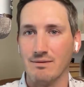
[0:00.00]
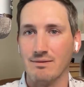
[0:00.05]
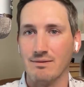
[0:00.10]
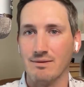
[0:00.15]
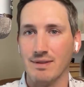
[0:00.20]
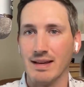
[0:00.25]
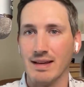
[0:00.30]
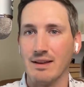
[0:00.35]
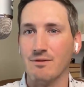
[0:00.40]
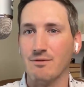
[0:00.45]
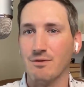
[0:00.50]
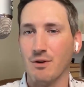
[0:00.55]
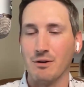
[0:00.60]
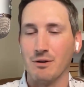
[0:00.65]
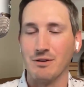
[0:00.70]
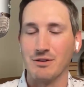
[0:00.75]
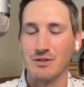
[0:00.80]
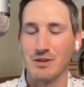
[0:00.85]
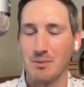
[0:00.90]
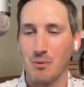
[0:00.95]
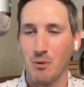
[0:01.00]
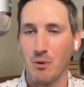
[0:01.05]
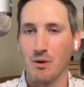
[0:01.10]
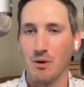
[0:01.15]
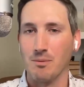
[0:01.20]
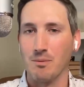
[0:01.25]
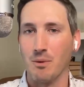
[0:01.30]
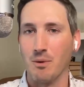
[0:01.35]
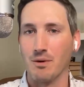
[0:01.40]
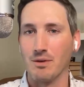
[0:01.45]
they can focus on more
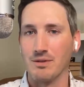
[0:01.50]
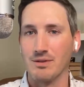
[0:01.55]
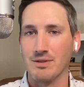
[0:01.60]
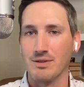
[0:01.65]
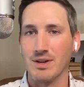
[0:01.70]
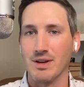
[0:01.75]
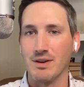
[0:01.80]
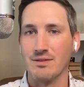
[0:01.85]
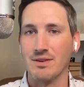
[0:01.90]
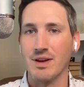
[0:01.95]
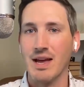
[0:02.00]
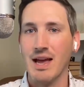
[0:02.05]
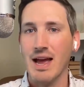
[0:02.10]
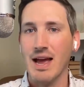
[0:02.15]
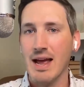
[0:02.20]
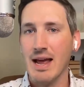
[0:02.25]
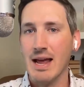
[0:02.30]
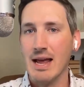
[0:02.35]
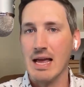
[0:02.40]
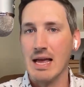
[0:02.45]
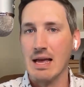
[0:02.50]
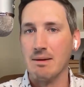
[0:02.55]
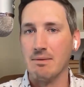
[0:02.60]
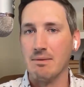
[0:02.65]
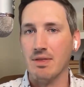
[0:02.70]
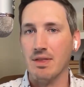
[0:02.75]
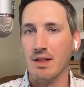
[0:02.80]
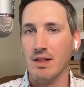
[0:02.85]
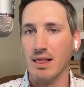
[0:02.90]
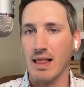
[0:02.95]
important stuff.
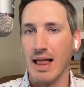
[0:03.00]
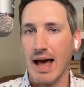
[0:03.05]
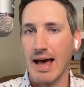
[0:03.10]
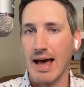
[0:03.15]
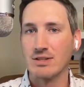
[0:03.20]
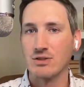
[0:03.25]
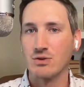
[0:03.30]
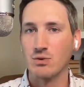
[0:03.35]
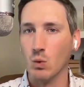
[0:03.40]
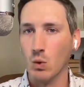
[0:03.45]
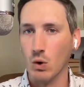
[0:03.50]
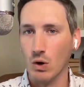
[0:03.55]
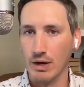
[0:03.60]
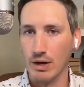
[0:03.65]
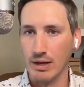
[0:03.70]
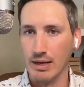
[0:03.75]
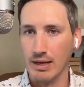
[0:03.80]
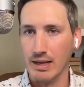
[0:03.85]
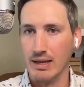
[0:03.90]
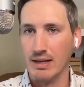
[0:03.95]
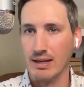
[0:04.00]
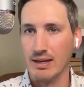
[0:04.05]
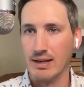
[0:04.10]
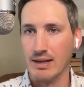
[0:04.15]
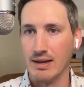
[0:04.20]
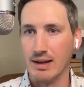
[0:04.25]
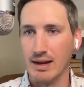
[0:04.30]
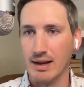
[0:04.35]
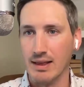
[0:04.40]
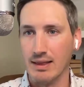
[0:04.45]
The last one,
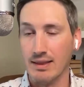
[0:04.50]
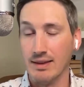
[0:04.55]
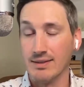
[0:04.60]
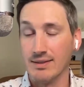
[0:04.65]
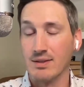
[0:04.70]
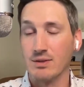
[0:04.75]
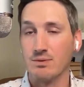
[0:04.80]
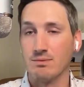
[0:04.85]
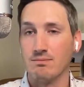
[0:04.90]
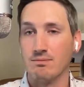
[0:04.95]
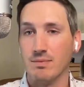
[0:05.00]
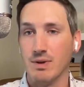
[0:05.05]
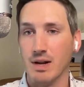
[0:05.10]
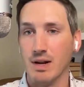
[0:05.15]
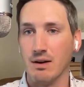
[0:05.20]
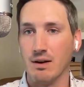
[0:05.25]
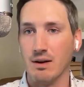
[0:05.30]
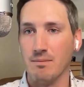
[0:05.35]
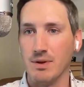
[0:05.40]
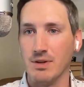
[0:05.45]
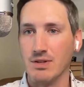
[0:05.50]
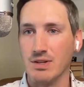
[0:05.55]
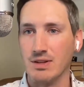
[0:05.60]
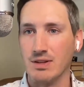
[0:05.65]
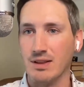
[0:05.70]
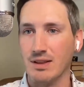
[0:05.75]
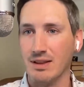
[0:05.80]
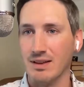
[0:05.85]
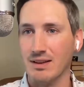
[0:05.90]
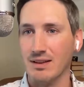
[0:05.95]
this is I
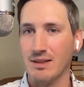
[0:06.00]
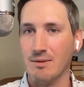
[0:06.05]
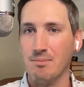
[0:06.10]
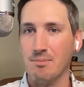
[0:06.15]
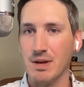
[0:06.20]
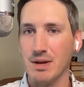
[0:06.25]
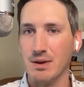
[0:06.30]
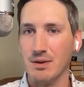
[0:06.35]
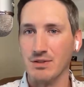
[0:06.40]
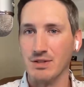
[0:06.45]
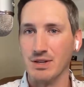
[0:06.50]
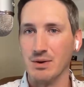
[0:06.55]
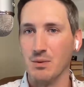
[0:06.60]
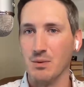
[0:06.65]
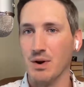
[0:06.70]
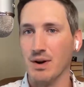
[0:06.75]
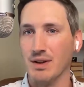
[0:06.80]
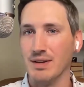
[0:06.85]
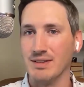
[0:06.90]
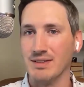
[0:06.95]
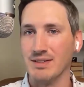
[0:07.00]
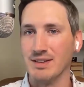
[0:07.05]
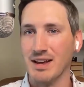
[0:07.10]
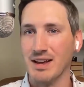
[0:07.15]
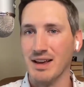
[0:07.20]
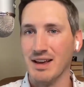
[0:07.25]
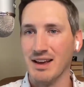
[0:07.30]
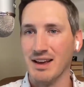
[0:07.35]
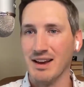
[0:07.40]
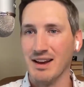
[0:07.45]
mentioned the POC one is
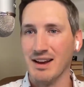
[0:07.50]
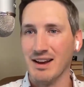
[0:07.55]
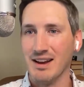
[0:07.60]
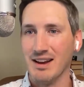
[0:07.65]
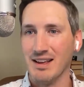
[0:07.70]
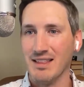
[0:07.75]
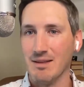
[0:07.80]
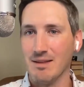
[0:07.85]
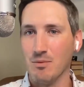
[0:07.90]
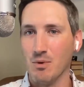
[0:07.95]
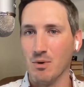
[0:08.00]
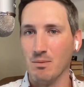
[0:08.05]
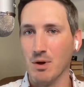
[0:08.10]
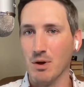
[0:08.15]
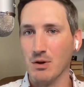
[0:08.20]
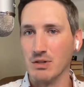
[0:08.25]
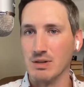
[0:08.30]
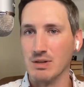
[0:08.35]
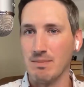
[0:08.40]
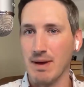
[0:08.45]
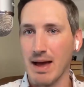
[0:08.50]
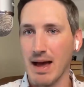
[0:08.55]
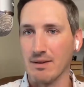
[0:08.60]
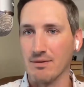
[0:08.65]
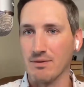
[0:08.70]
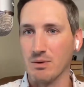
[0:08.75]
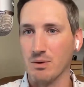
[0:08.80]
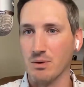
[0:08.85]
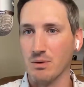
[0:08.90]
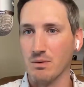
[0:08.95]
the most
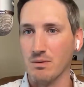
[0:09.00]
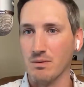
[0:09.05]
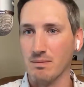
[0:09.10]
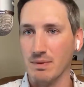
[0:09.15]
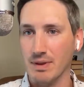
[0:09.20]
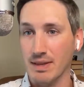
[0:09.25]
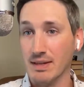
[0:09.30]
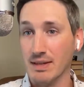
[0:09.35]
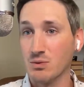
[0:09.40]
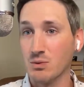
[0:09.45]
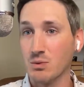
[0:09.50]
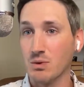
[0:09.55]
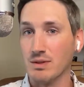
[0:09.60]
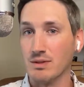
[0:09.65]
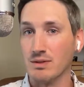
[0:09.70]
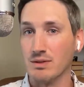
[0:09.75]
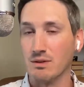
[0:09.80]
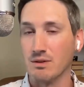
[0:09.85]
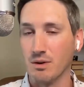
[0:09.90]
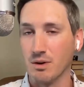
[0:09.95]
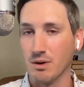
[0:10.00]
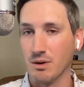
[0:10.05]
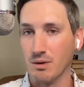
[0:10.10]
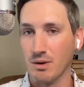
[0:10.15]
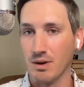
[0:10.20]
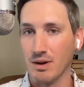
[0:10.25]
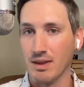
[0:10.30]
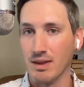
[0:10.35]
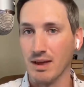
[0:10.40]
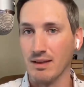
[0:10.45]
impactful, but this one's
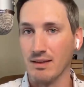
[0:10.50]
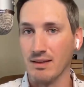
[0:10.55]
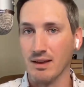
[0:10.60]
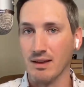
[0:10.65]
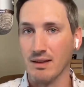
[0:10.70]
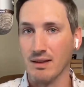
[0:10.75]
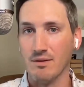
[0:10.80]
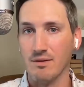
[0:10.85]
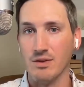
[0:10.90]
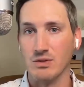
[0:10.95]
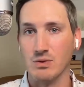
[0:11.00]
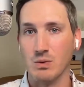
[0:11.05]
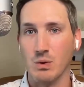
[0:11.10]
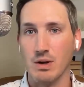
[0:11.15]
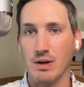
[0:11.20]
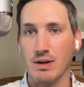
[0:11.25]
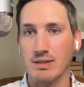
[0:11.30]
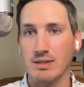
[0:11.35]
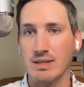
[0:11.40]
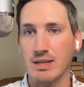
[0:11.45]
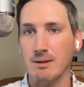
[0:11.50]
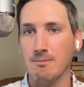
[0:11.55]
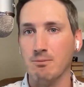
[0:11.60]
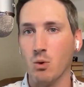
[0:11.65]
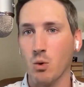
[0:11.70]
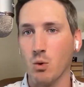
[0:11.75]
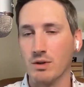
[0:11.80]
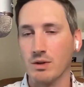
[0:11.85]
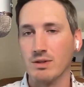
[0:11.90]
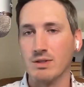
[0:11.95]
critical. I love this one. It's the
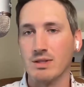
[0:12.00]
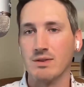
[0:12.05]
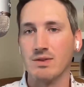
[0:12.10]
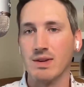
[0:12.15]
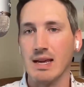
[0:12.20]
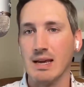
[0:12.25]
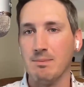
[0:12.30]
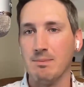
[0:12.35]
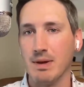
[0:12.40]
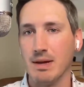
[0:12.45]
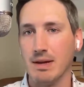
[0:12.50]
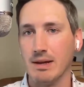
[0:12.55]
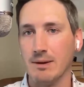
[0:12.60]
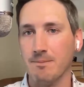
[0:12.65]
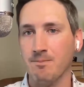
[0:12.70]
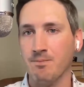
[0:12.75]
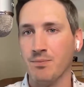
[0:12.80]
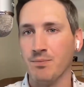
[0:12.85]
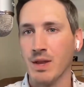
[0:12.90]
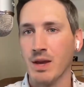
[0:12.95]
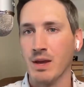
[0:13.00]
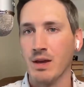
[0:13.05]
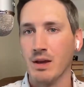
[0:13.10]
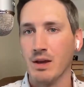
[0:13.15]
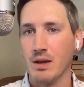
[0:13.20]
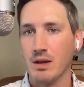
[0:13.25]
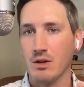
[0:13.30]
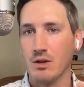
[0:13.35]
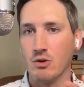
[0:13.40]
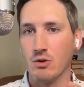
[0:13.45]
importance of keeping
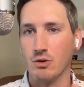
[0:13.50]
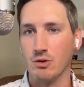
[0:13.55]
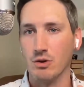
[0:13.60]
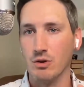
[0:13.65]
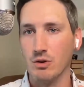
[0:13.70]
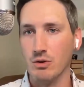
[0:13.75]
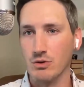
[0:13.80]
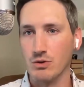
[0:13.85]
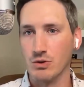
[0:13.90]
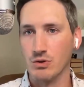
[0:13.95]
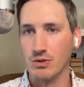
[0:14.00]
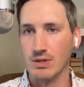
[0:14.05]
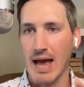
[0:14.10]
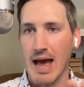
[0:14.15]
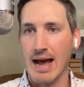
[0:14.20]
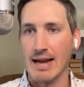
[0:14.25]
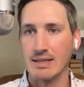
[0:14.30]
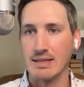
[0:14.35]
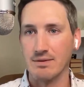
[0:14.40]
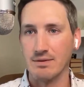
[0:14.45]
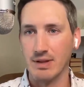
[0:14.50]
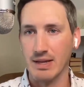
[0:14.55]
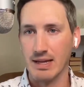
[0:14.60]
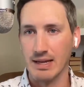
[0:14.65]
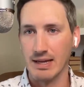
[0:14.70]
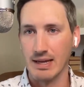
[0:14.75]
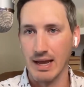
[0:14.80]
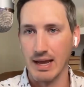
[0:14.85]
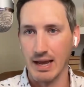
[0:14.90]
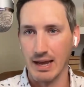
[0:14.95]
your users actively
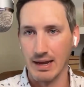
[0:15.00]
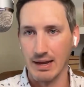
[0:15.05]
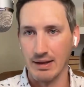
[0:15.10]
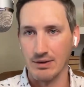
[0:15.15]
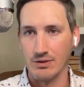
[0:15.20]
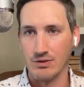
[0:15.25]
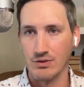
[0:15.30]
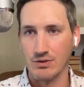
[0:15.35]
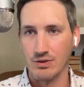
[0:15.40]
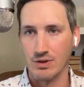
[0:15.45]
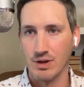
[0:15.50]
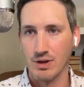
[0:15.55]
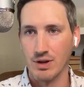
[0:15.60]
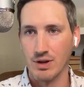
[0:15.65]
engaged